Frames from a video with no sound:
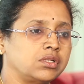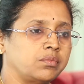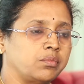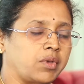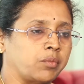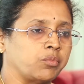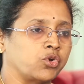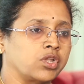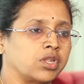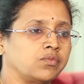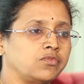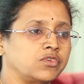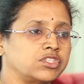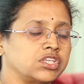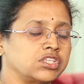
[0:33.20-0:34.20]
mammogram,
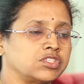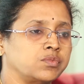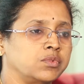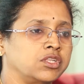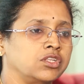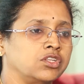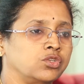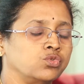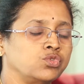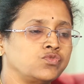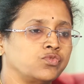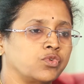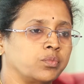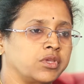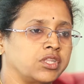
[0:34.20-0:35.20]
which has been in use
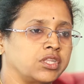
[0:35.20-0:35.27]
for many